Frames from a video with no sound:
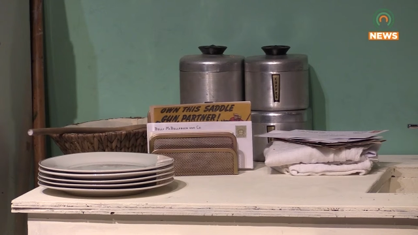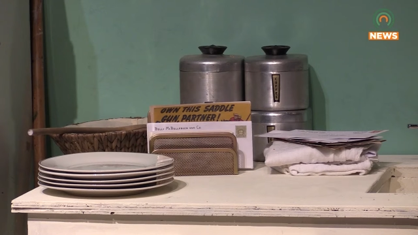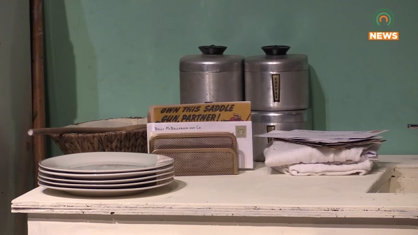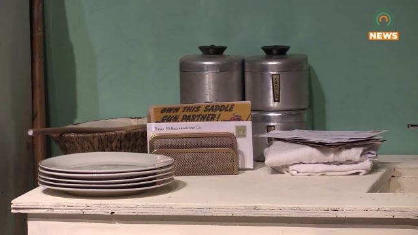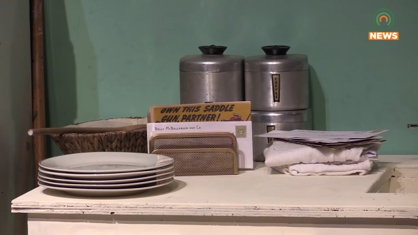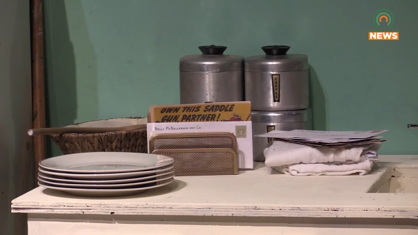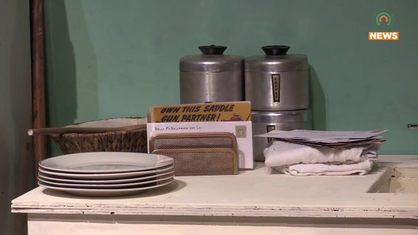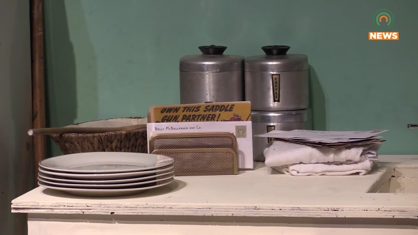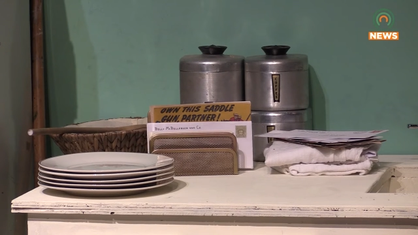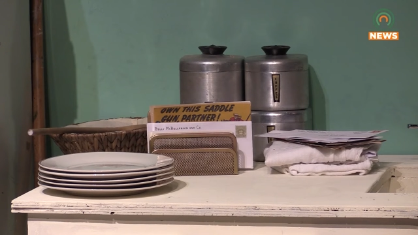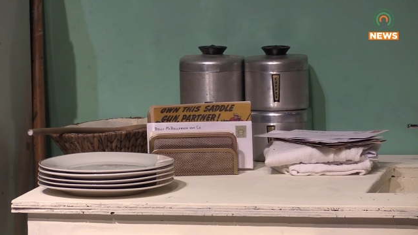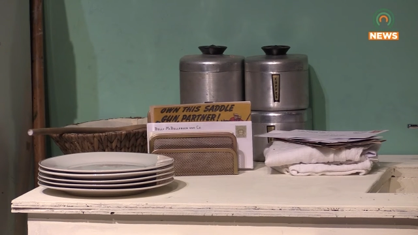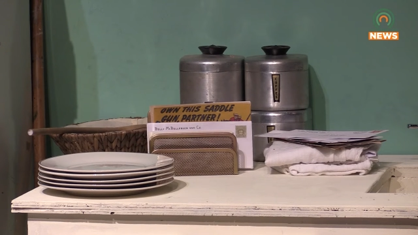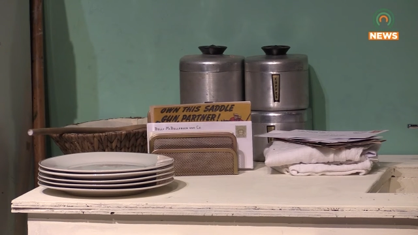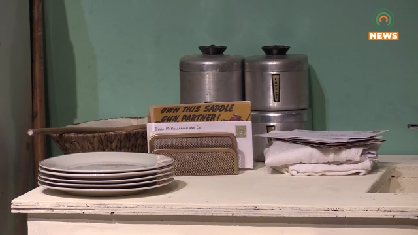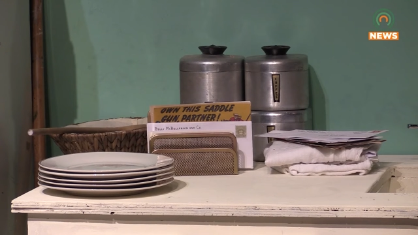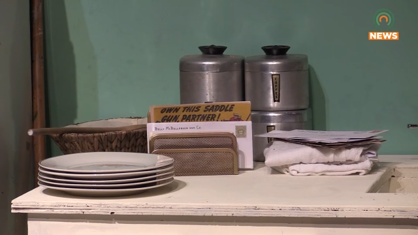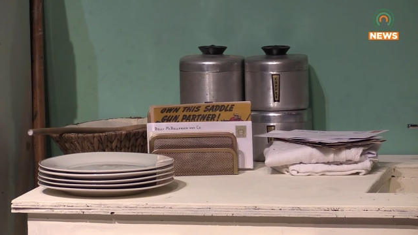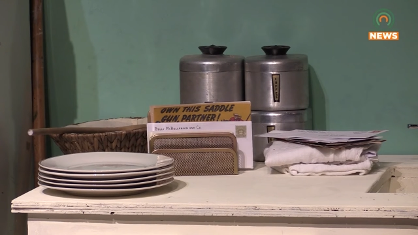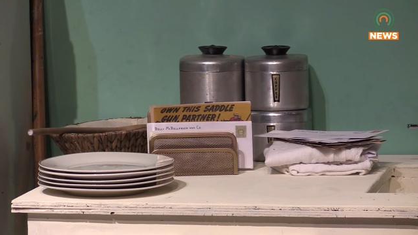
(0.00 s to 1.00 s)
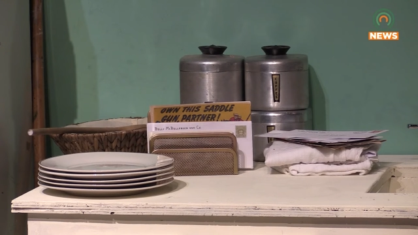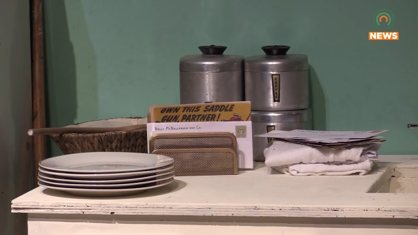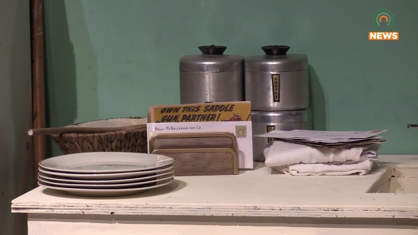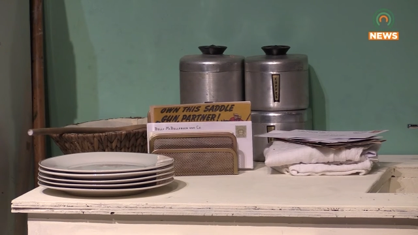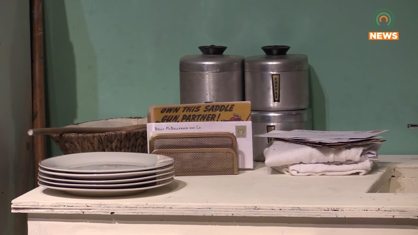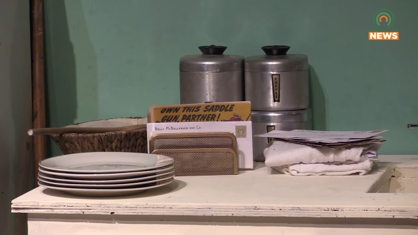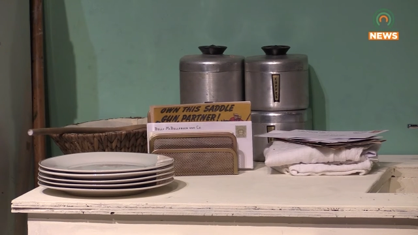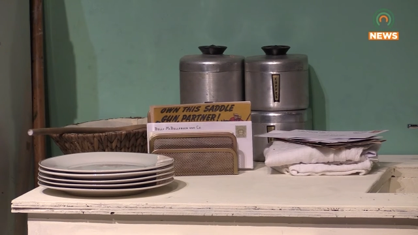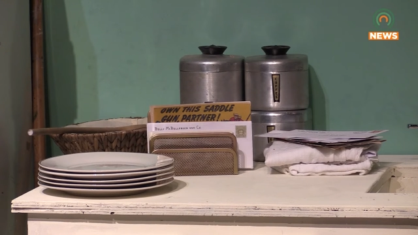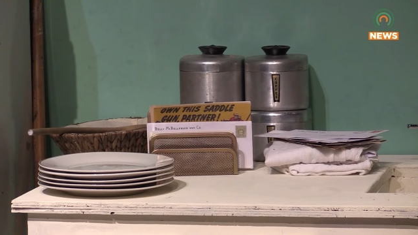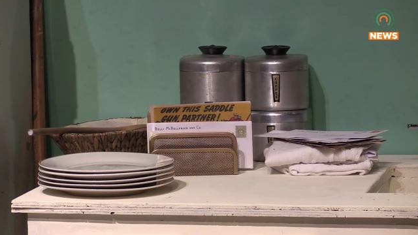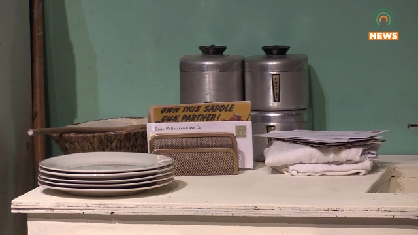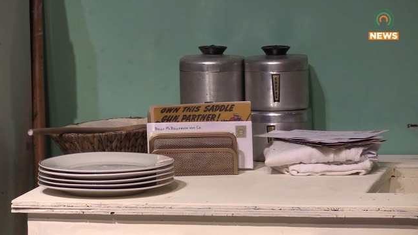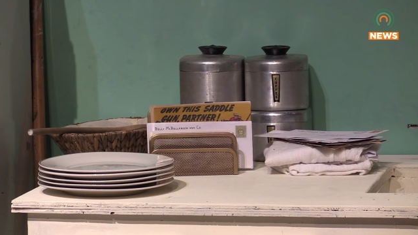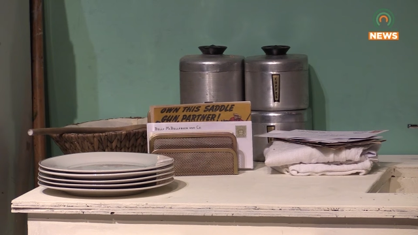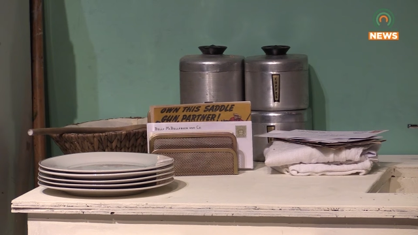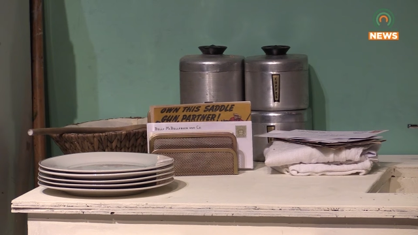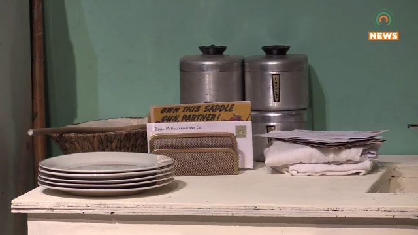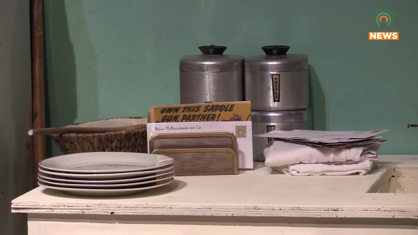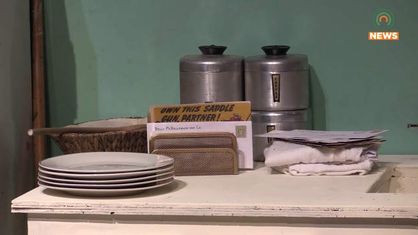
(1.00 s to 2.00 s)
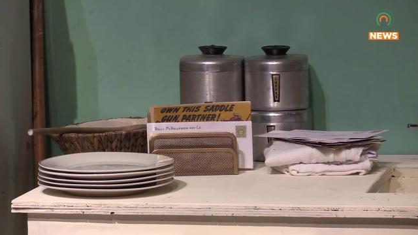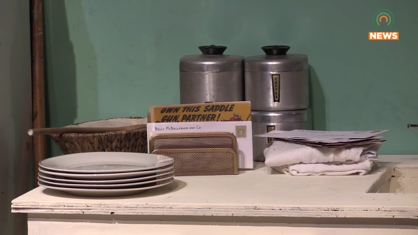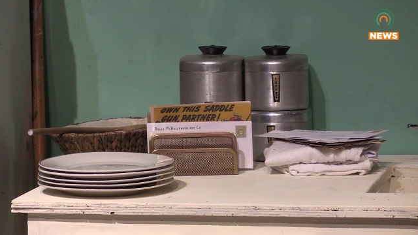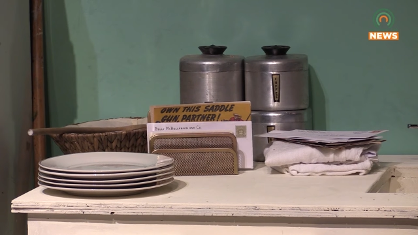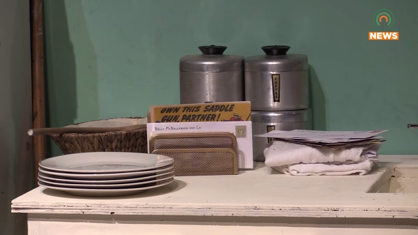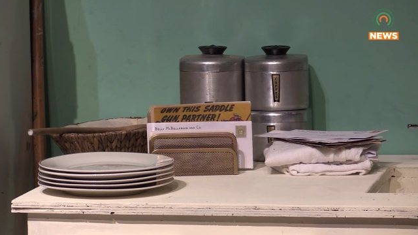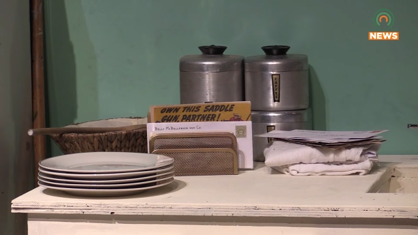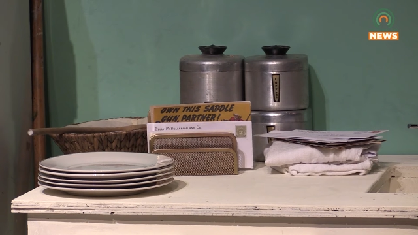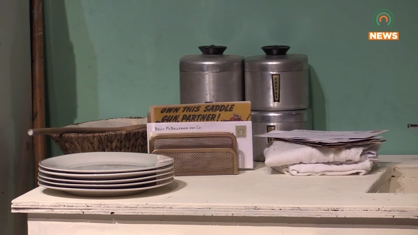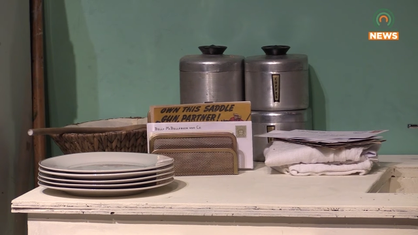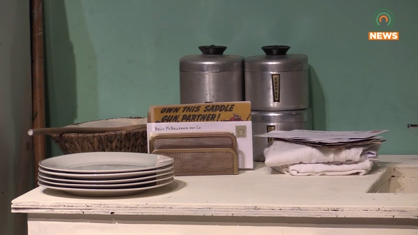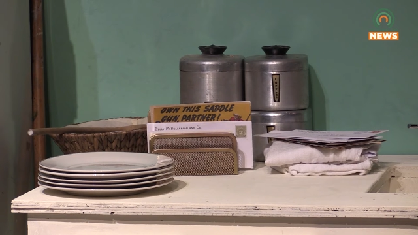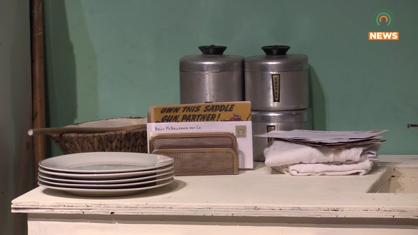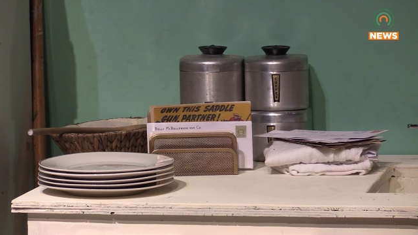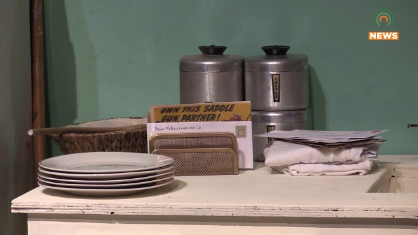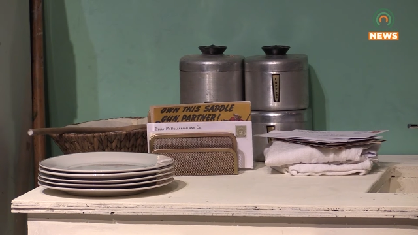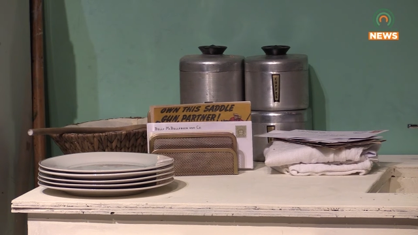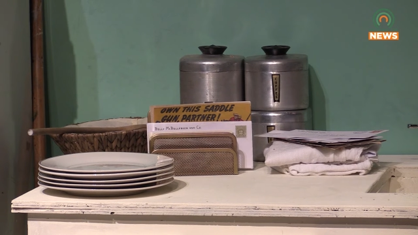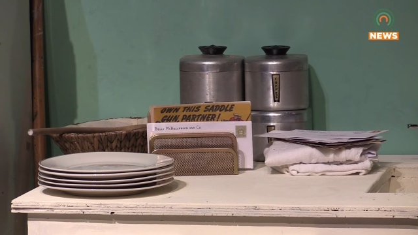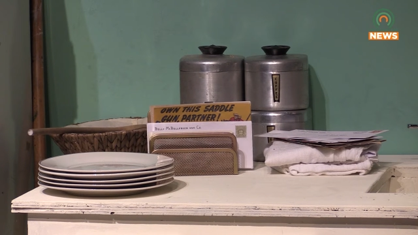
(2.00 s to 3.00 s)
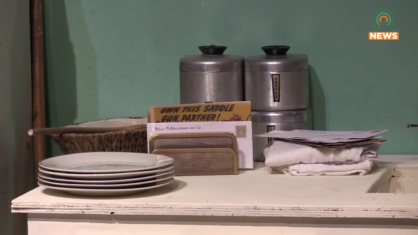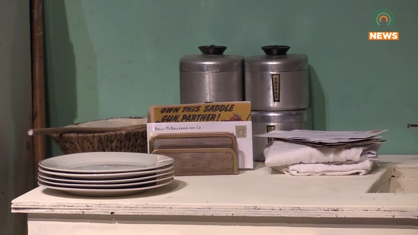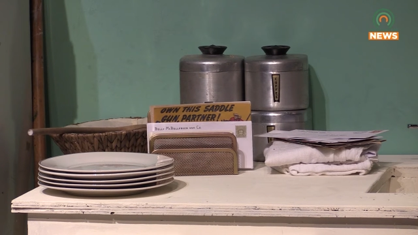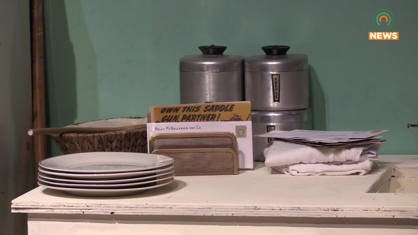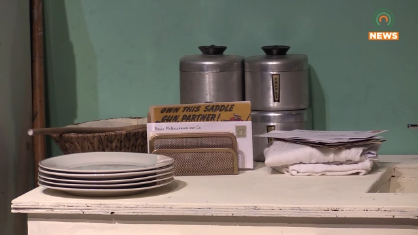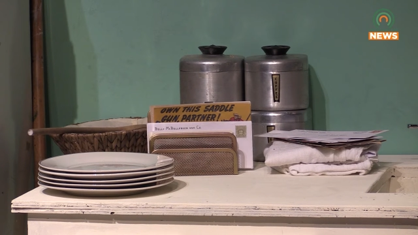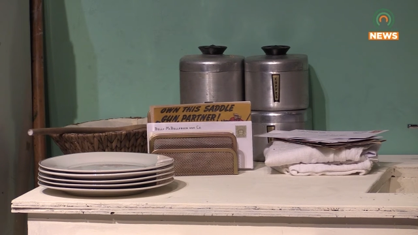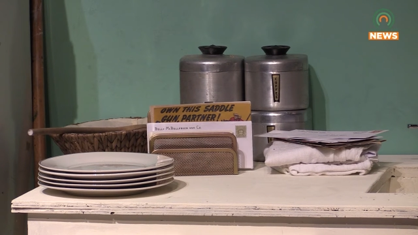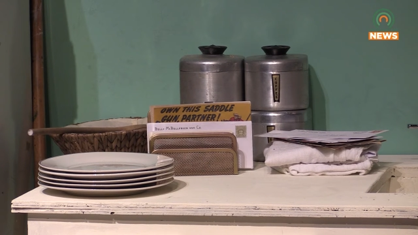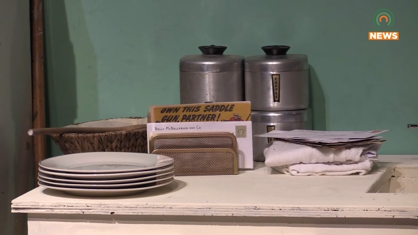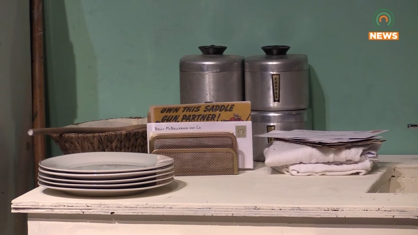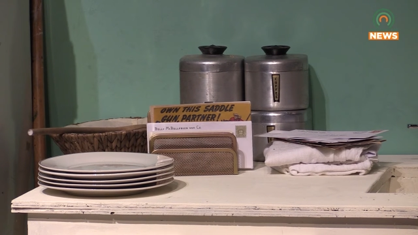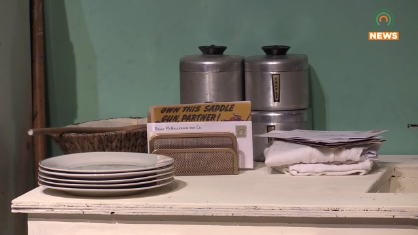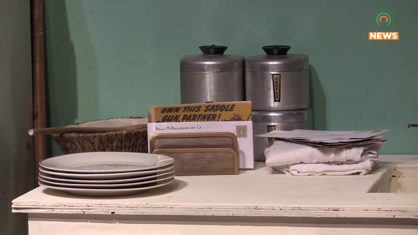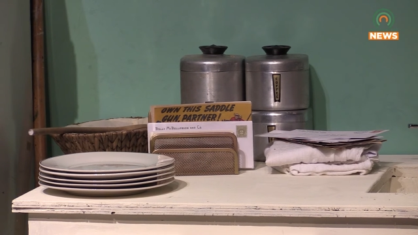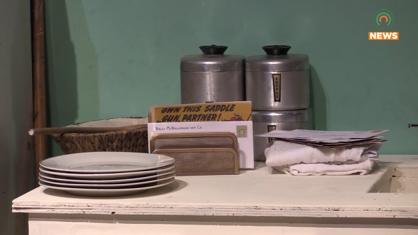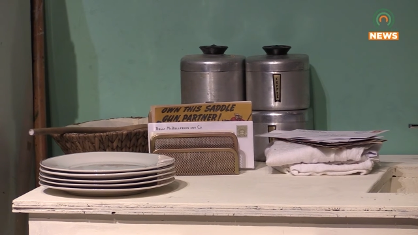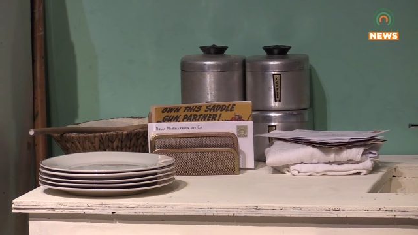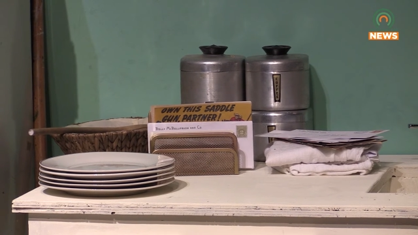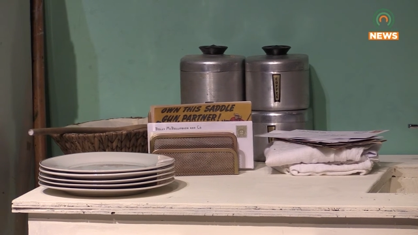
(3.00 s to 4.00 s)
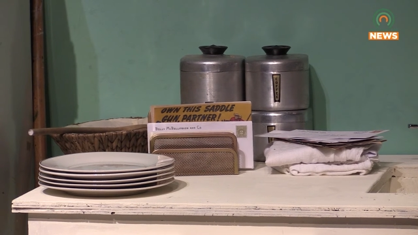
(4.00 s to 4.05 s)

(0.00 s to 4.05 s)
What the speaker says: Nobody's mouth can be seen.